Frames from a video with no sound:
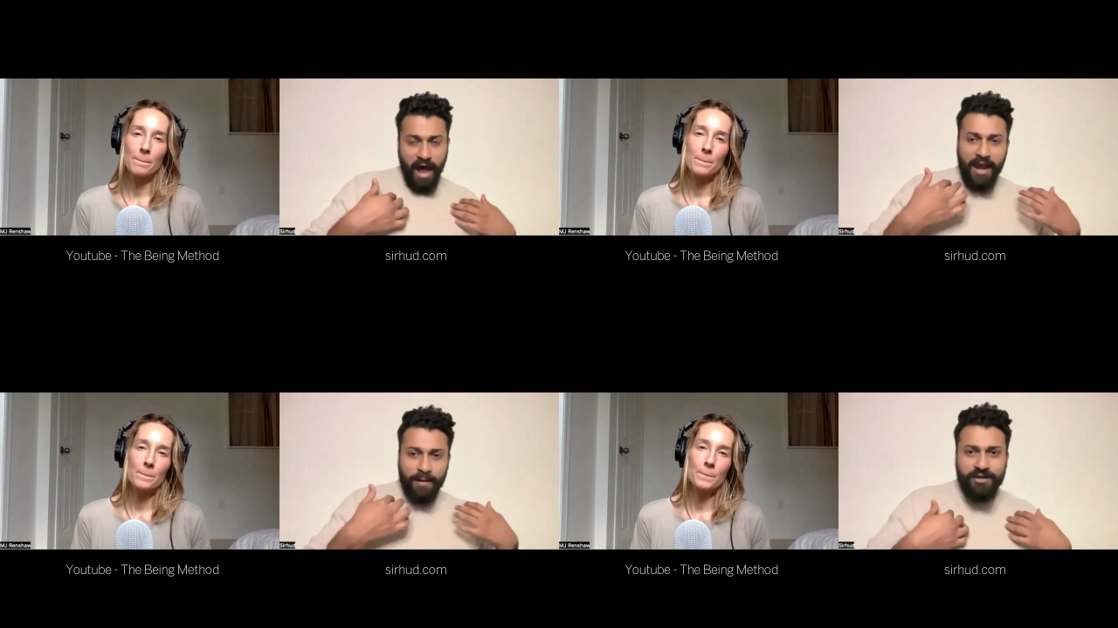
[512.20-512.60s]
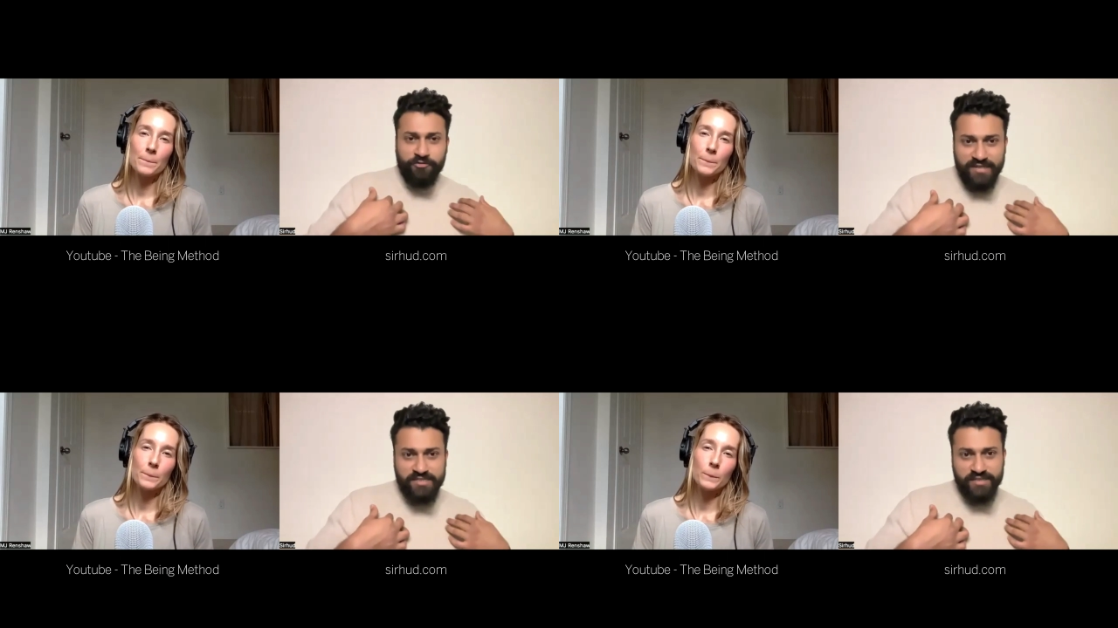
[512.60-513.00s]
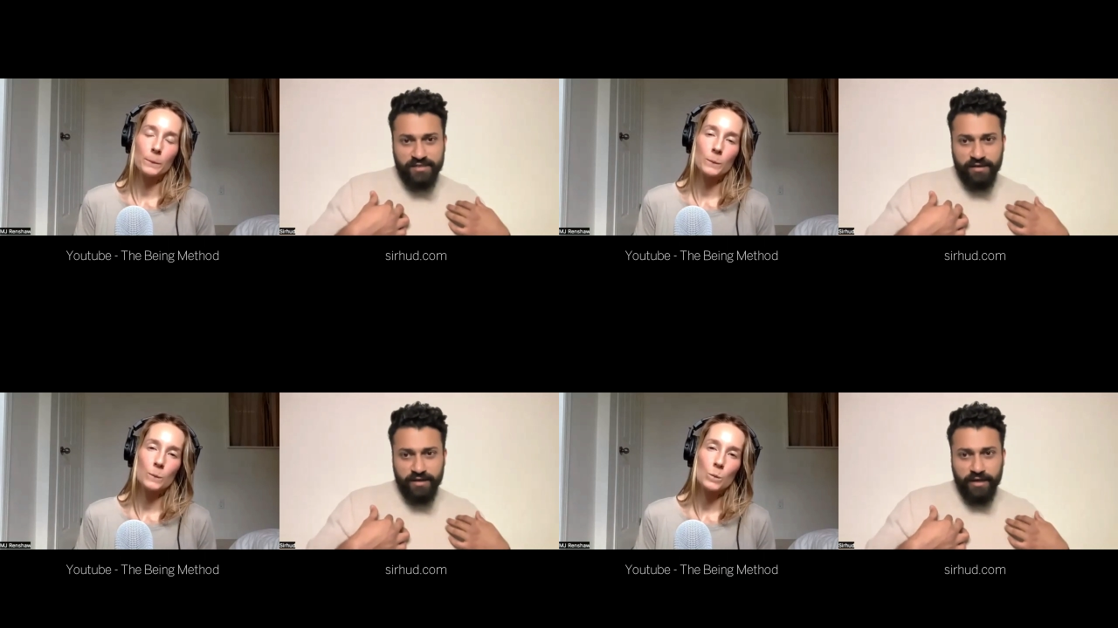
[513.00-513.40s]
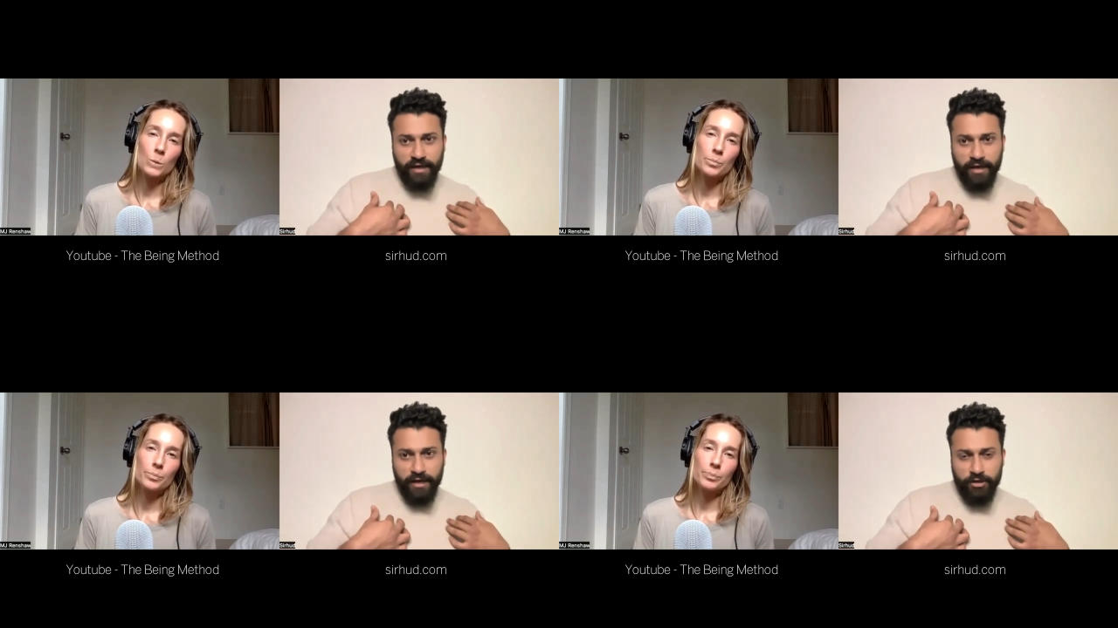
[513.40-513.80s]
Speaker 1: I'm interested
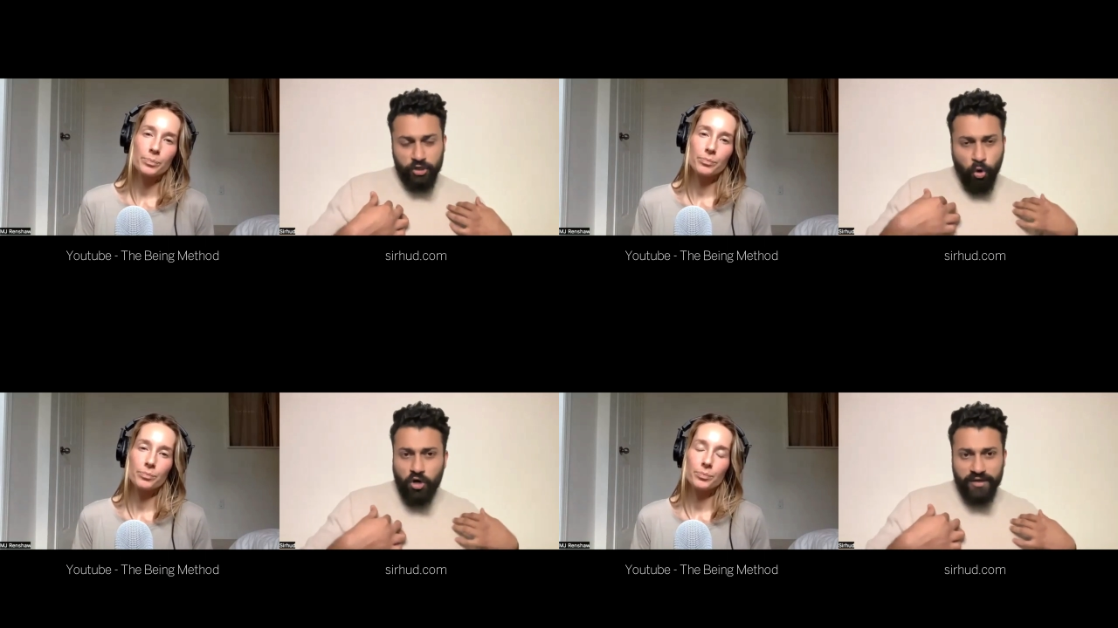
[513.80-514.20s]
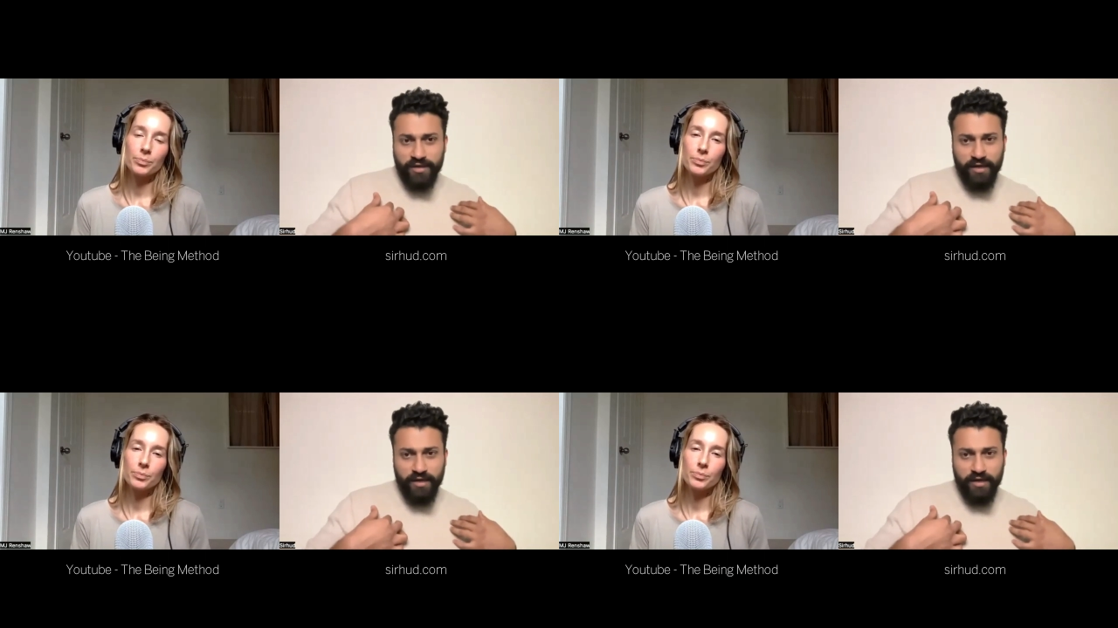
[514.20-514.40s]
not,